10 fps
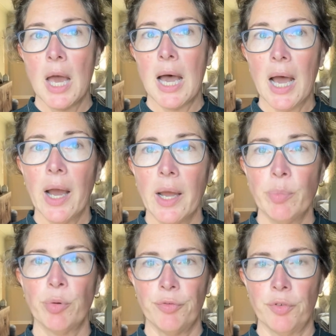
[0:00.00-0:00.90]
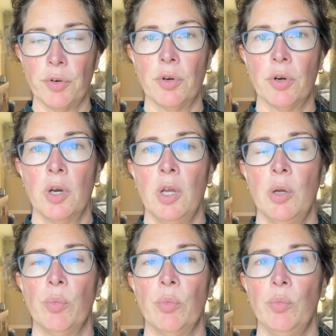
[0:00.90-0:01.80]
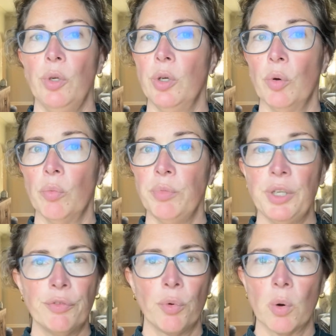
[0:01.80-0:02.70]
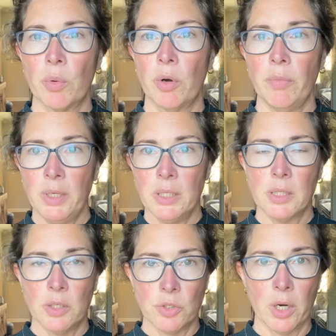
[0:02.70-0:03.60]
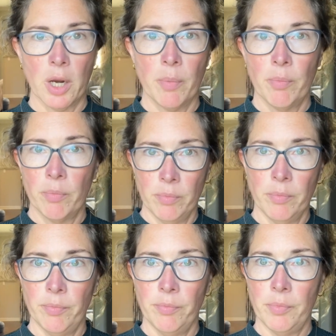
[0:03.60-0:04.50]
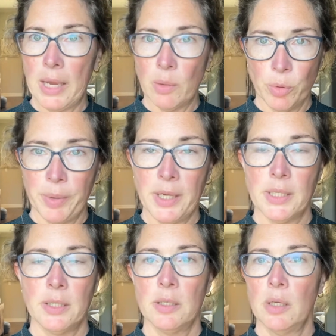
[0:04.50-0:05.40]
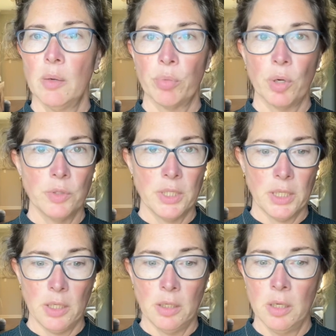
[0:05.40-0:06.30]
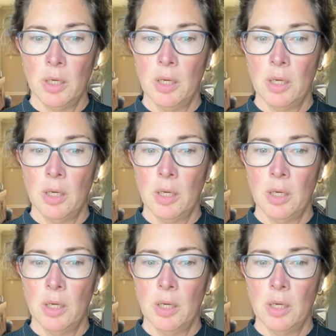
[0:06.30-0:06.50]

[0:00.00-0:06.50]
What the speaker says: I prefer, meat forward, meat centric, animal-based protein.